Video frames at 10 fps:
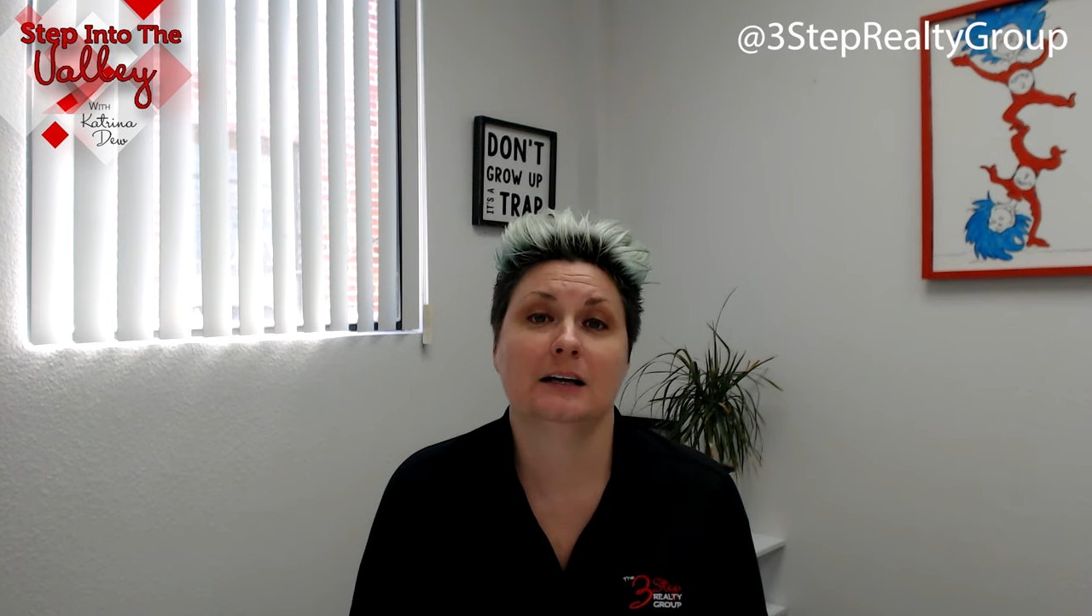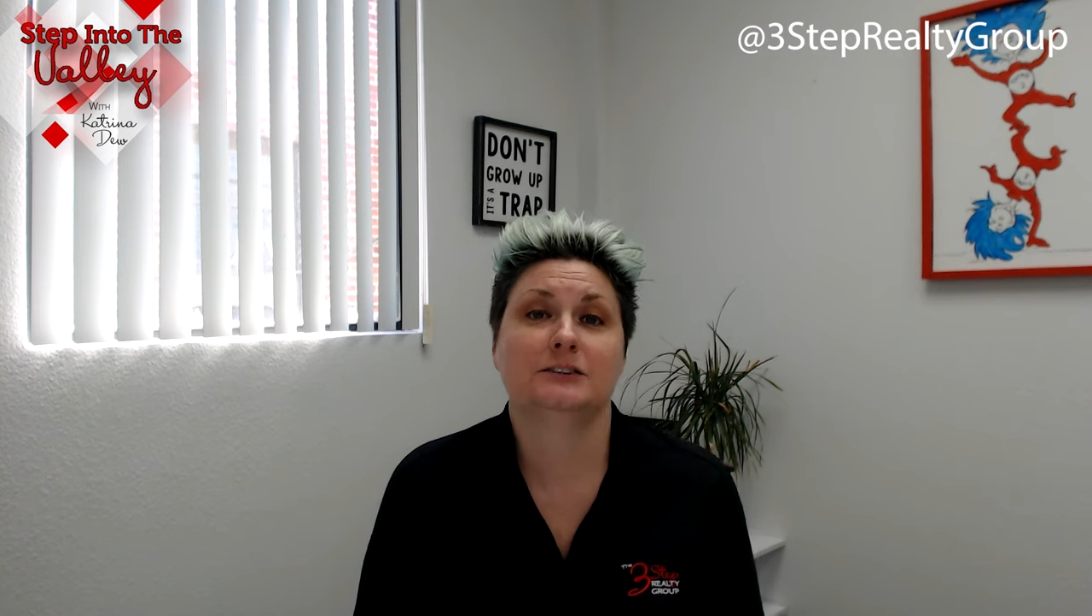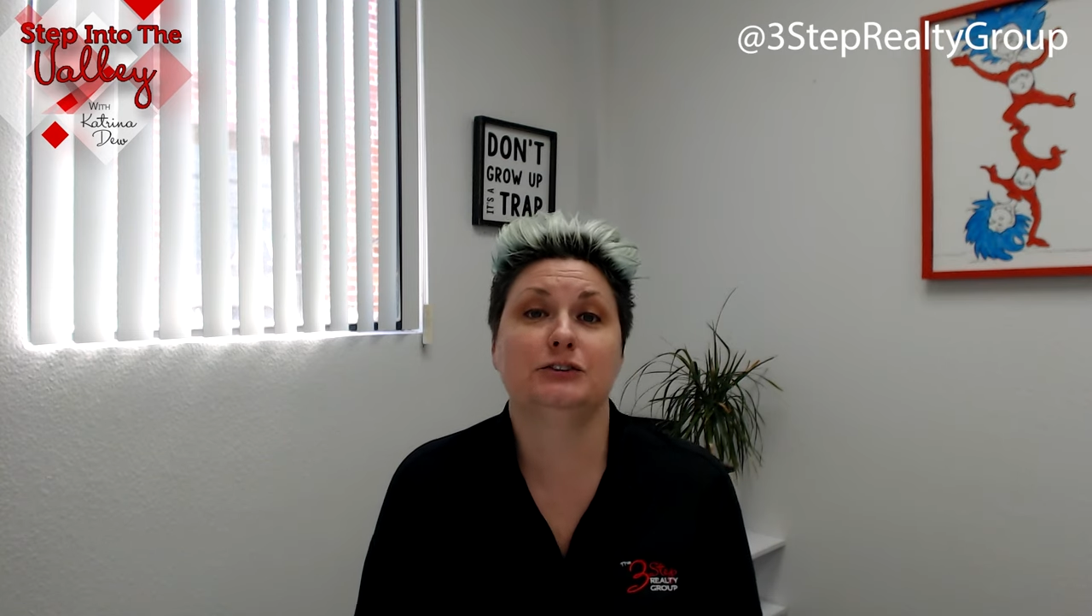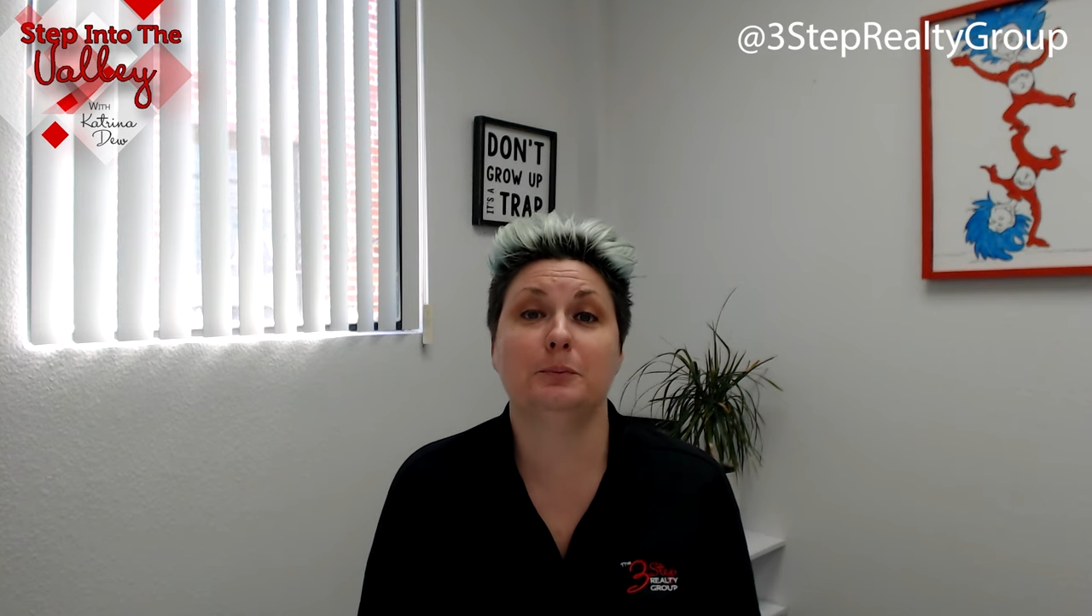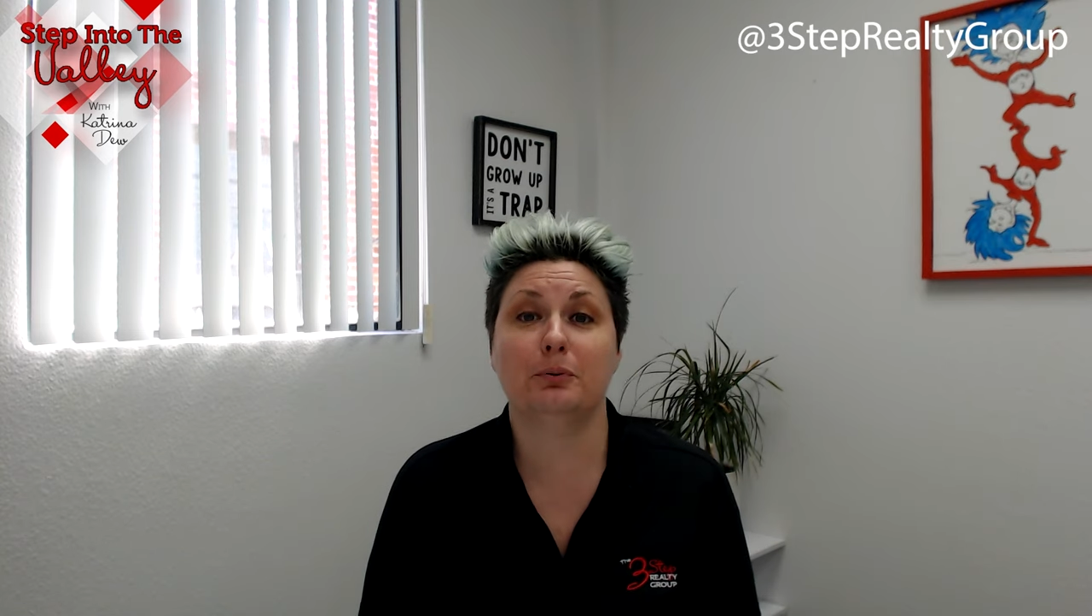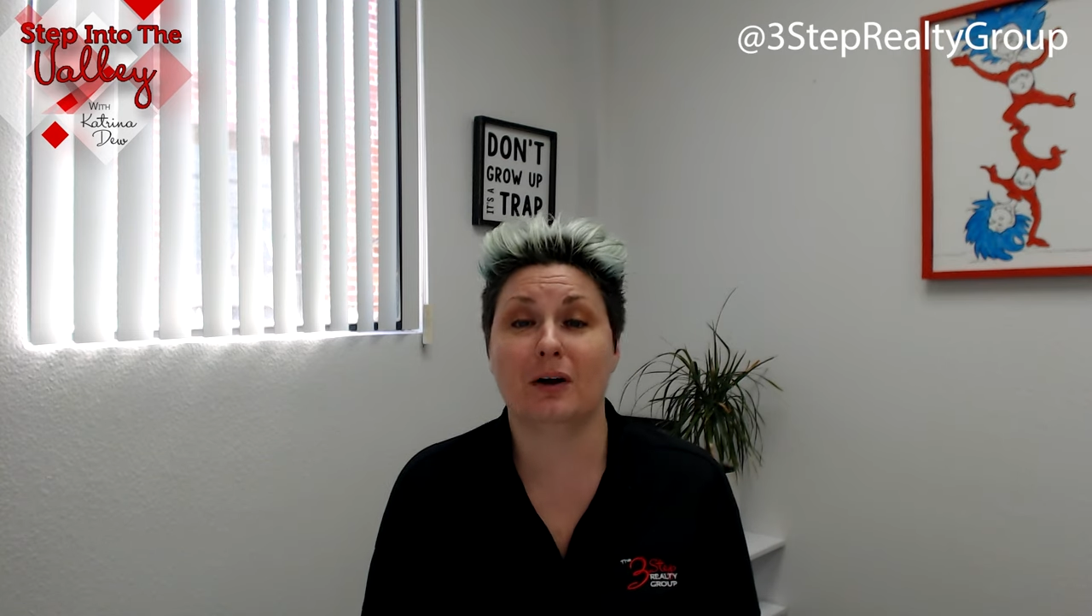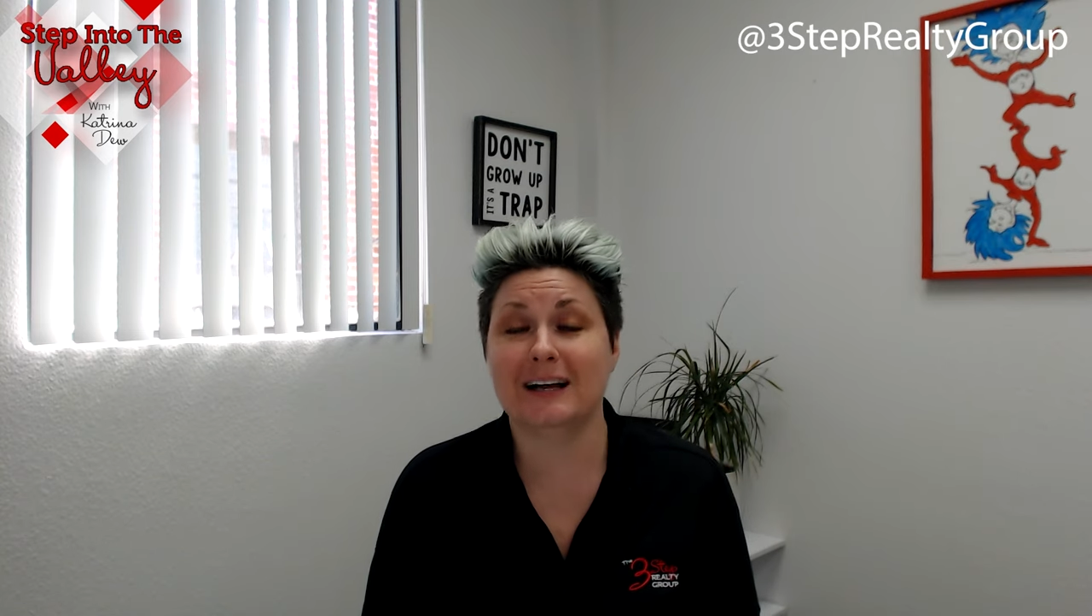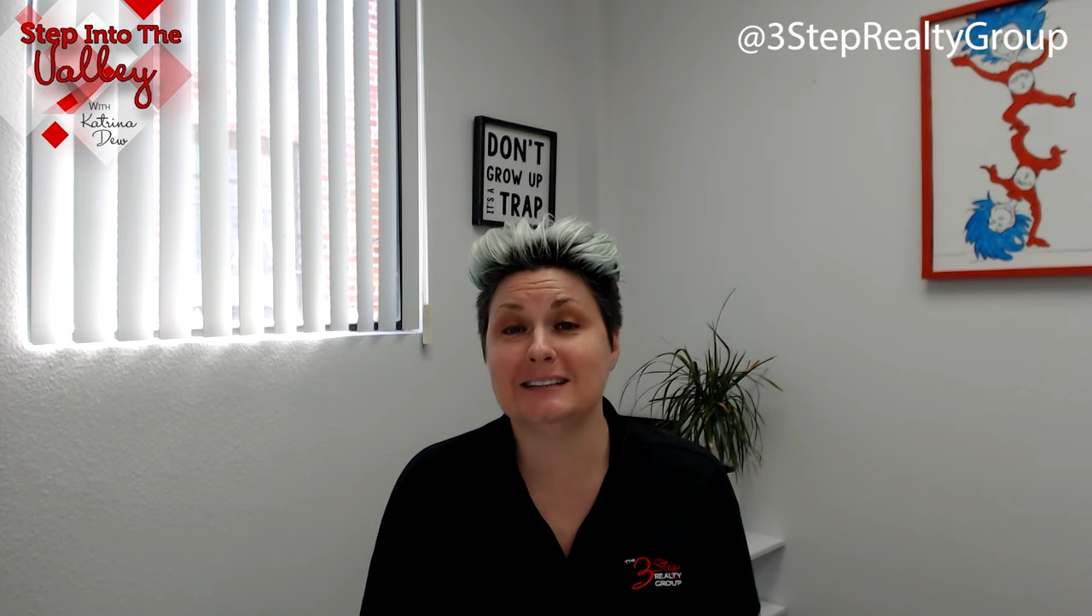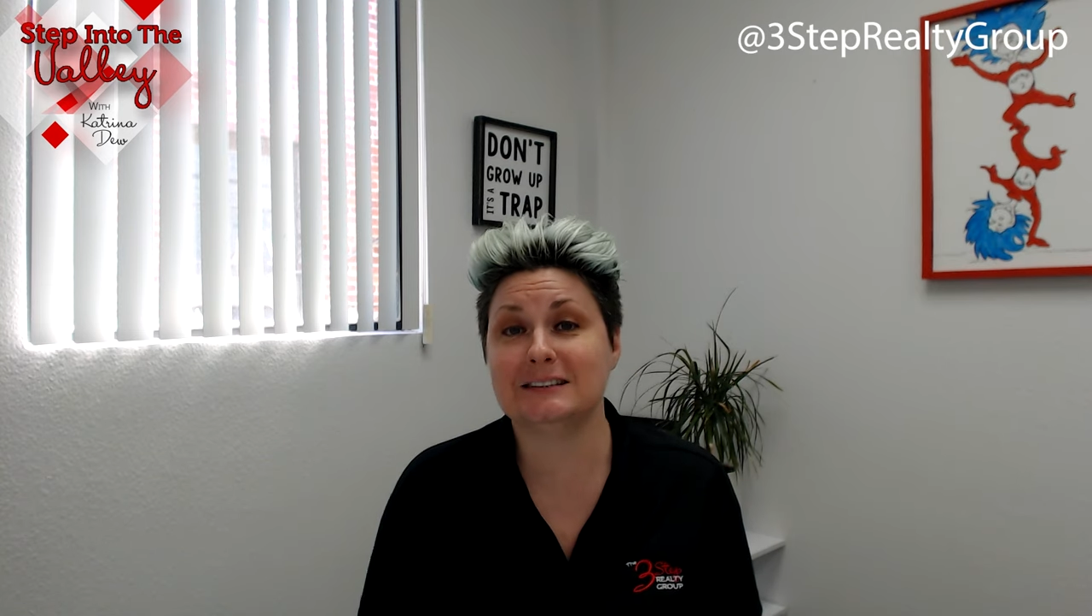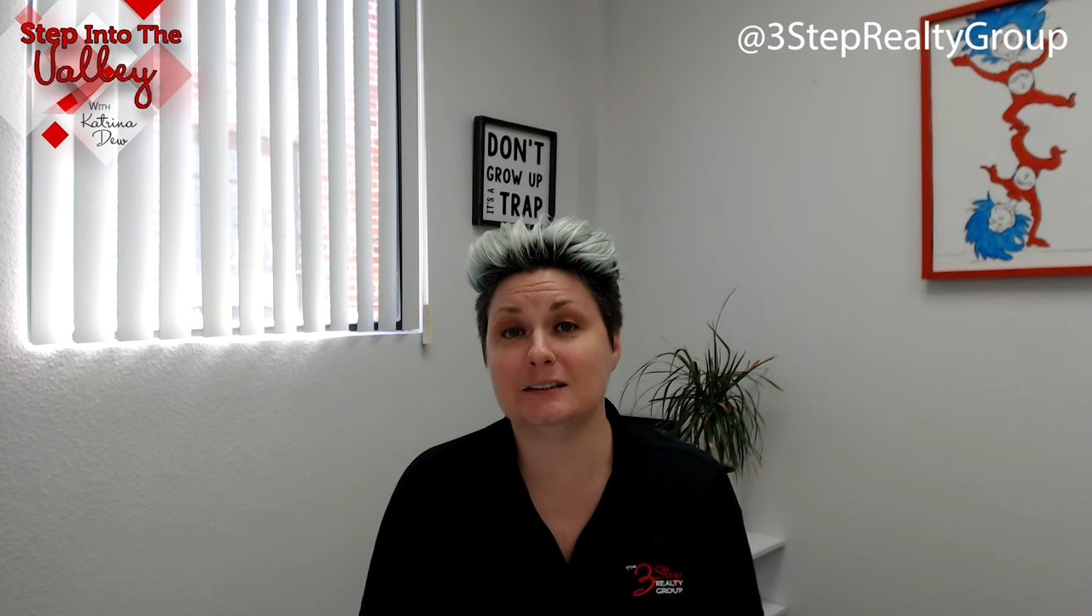to
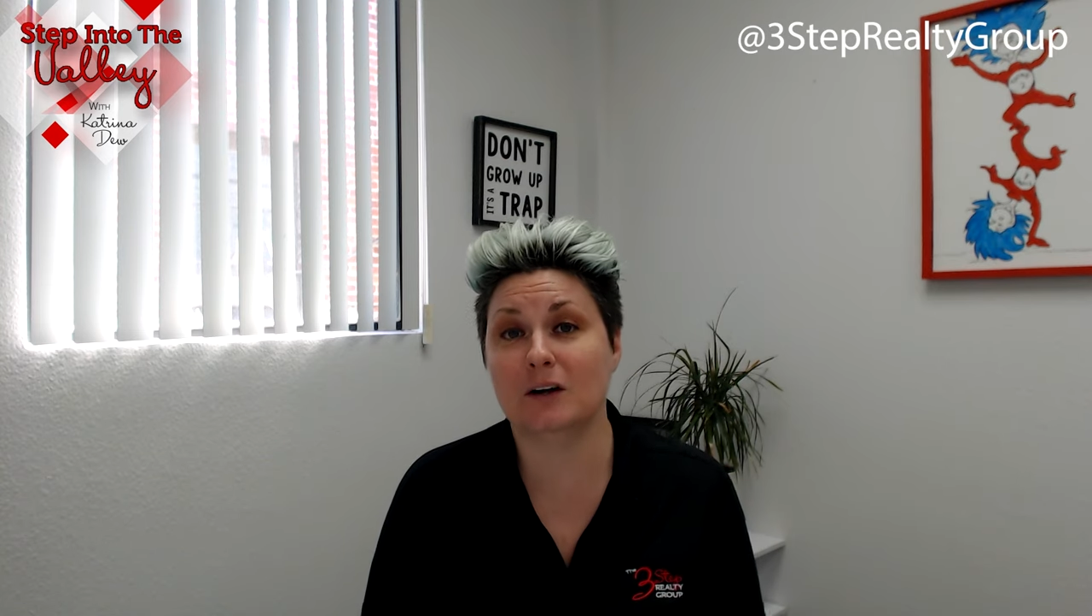price their